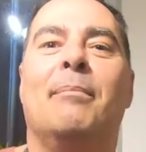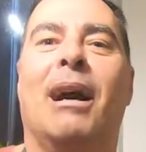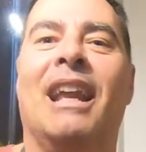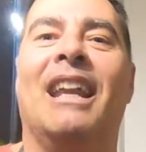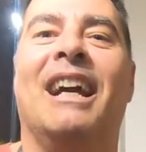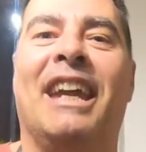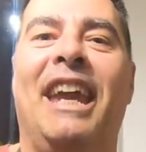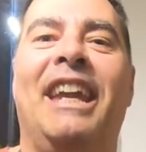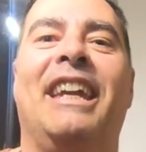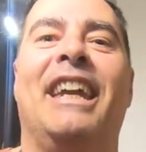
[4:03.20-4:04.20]
banana
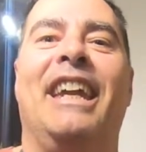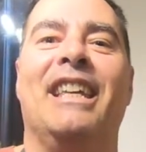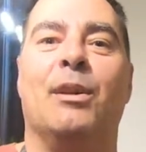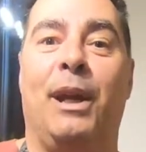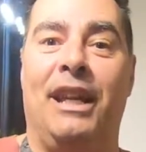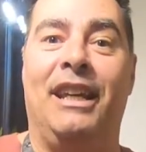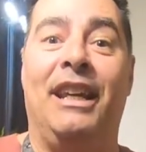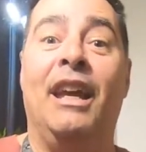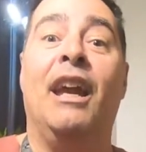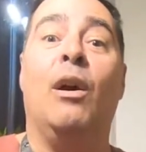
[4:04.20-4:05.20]
cake is
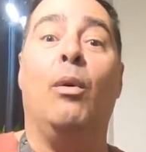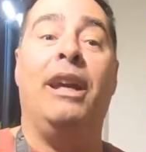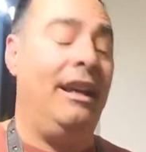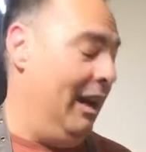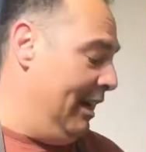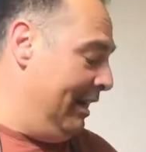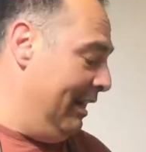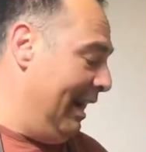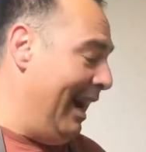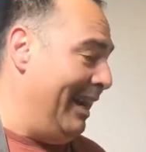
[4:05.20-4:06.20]
ready.
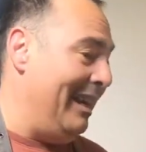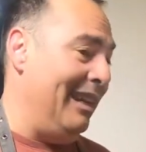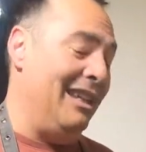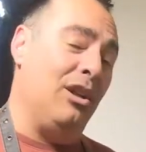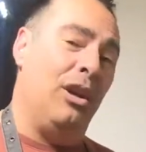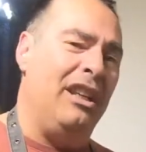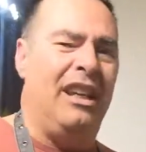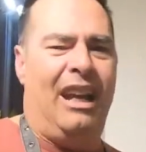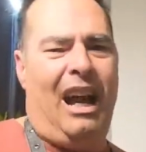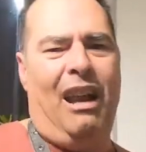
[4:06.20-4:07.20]
It's
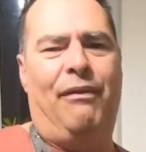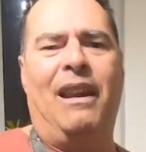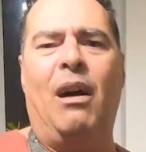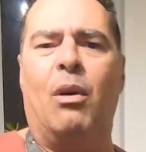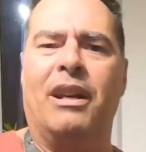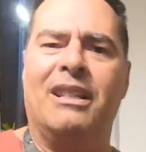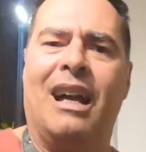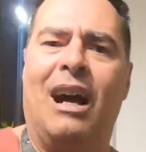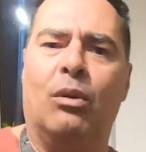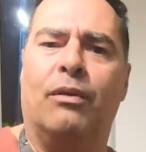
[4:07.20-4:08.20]
already half an hour is
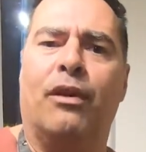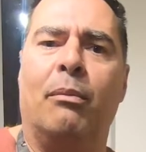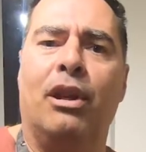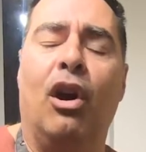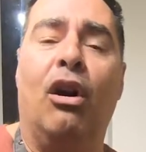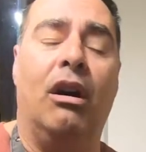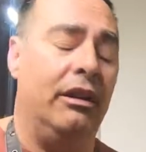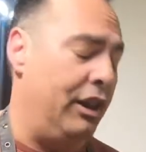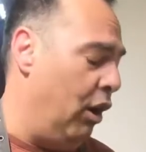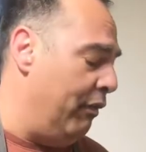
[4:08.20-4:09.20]
out from the
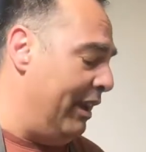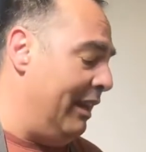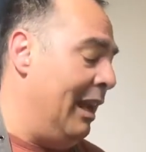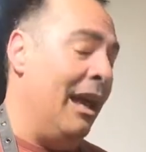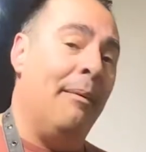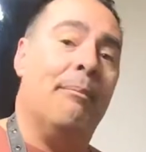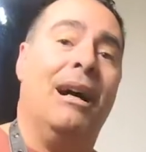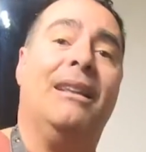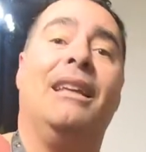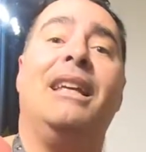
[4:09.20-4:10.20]
oven,
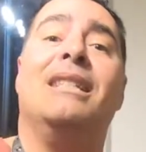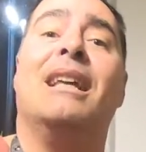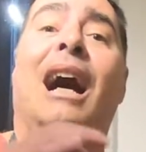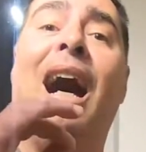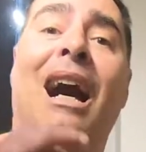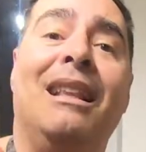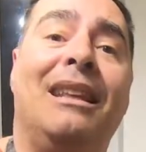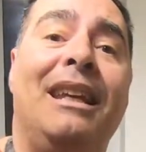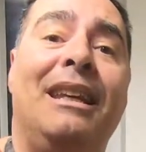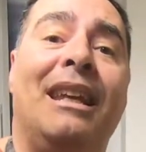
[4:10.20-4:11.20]
but it's
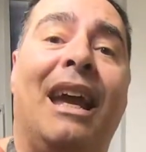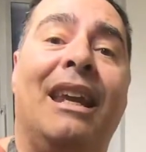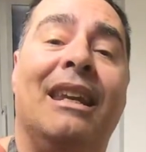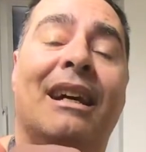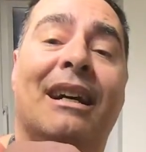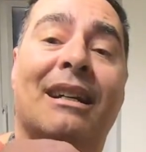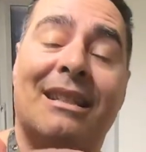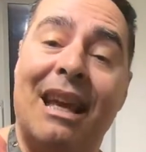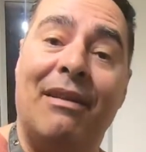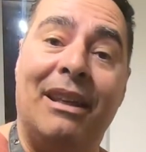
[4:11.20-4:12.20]

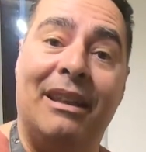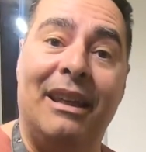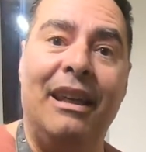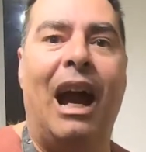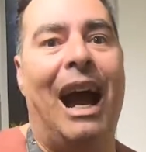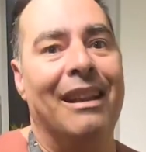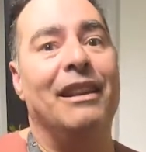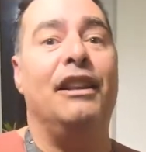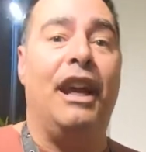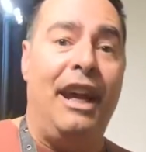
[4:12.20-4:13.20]
170,
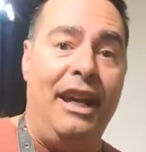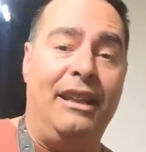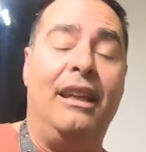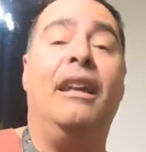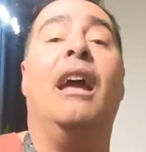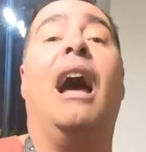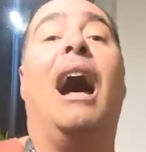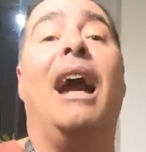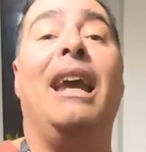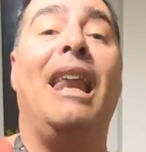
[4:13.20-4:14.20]
180.
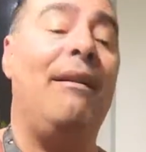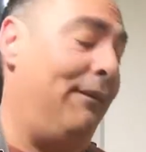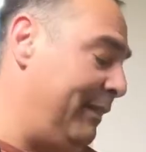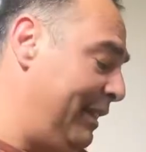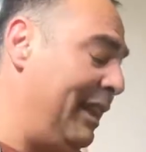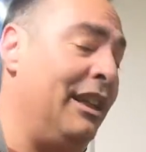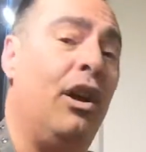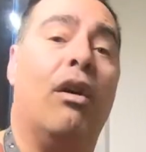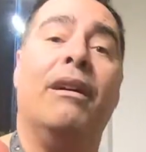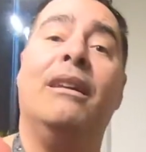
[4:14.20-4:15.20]
I left in the
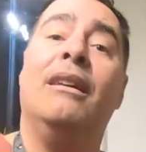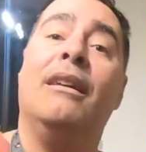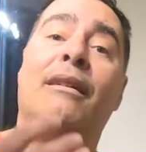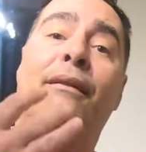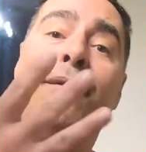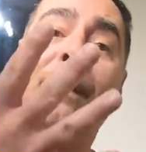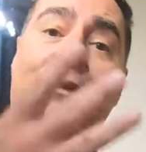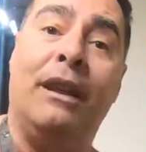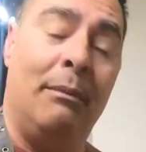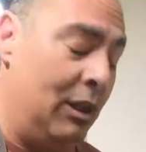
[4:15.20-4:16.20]
oven
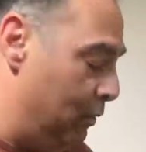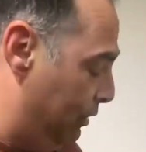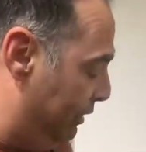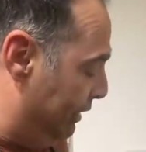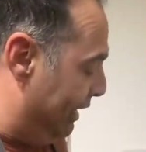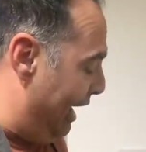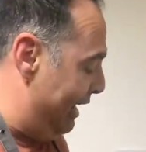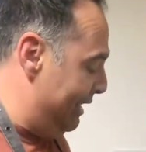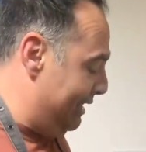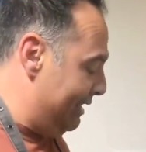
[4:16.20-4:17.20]
50 minutes.
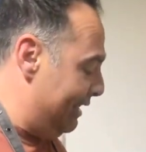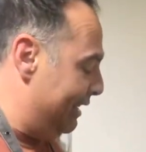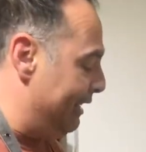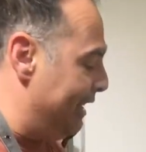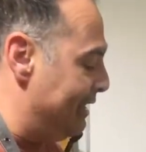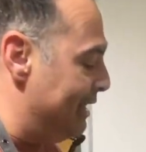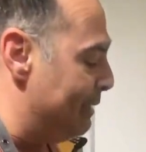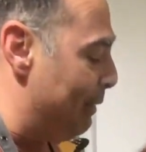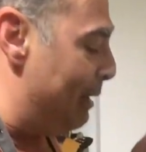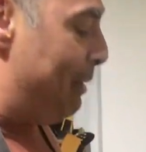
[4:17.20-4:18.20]
Guys, this is my